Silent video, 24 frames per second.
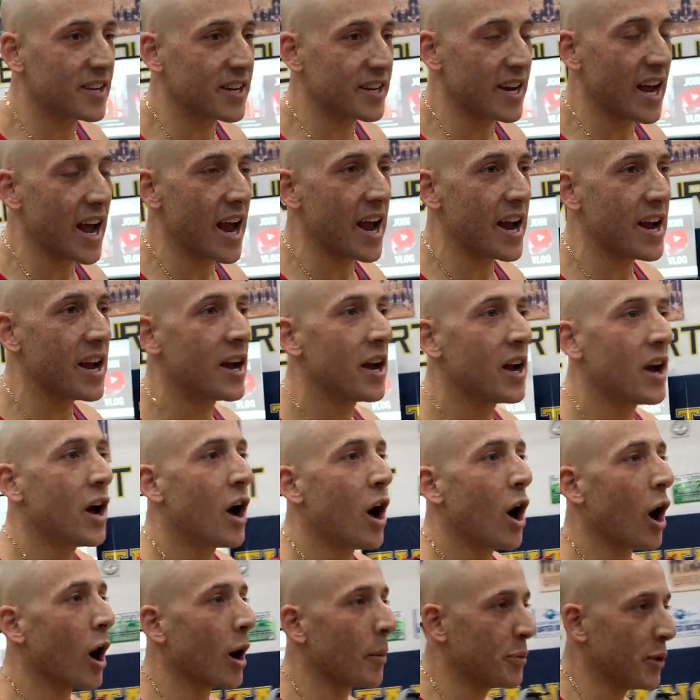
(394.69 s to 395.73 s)
today
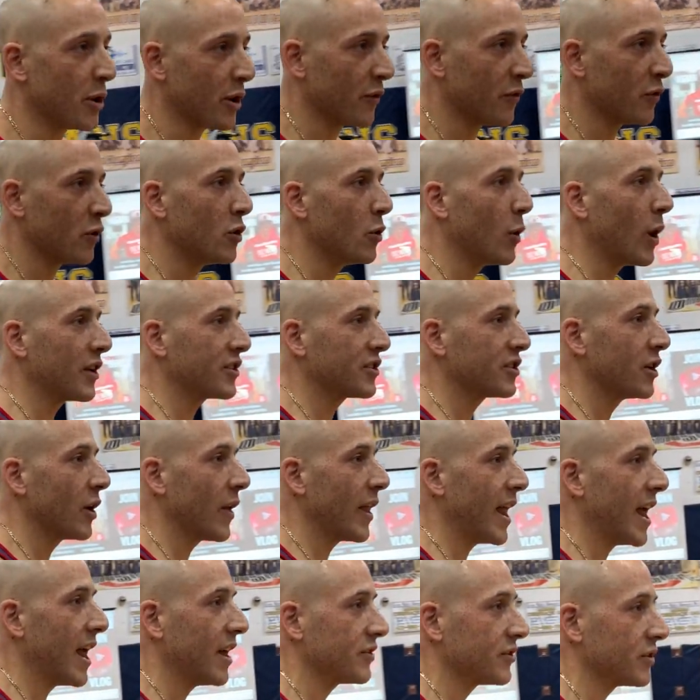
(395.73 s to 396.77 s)
are beautiful? Who wants to know
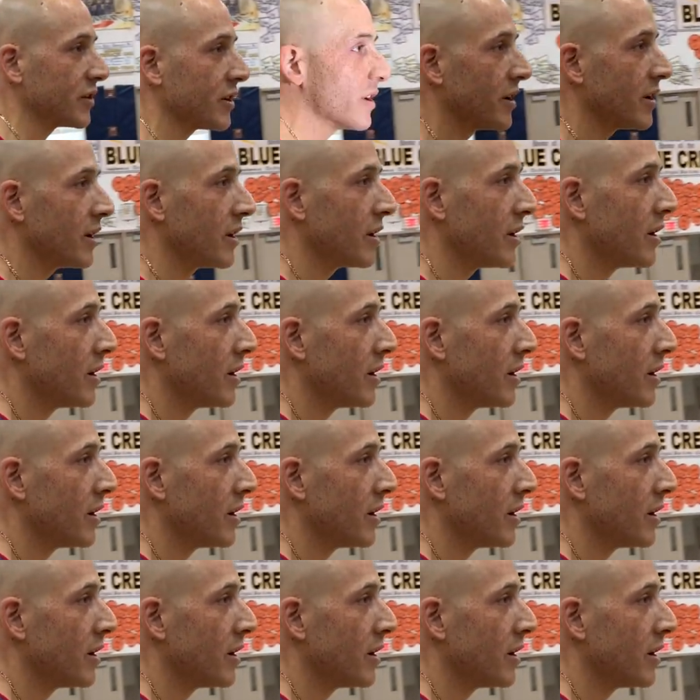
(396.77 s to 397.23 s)
that answer?